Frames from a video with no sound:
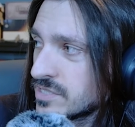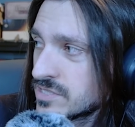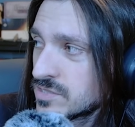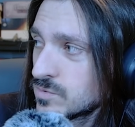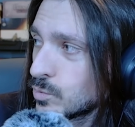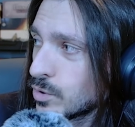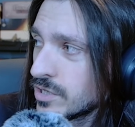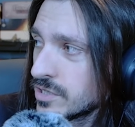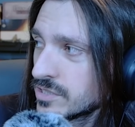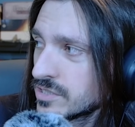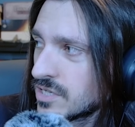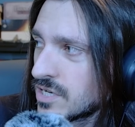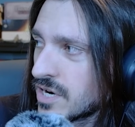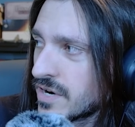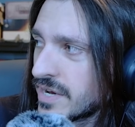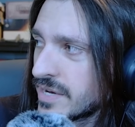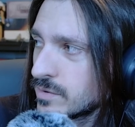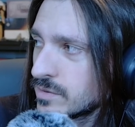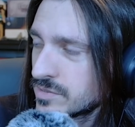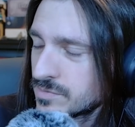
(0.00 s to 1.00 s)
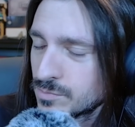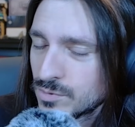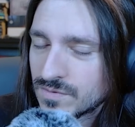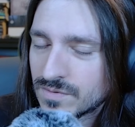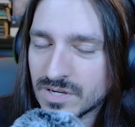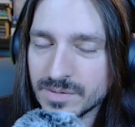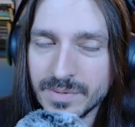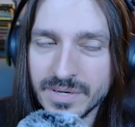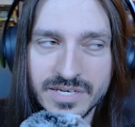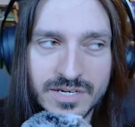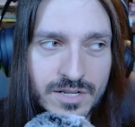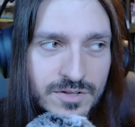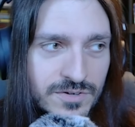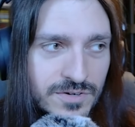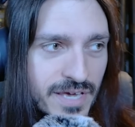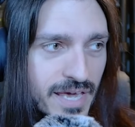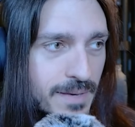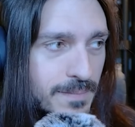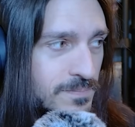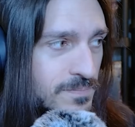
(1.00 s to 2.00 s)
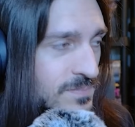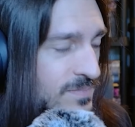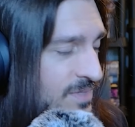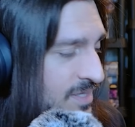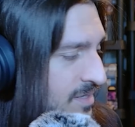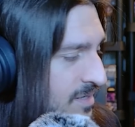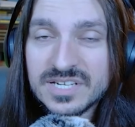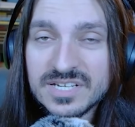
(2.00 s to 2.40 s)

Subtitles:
Oh, it doesn't work? All right, well, let's move on and make another game.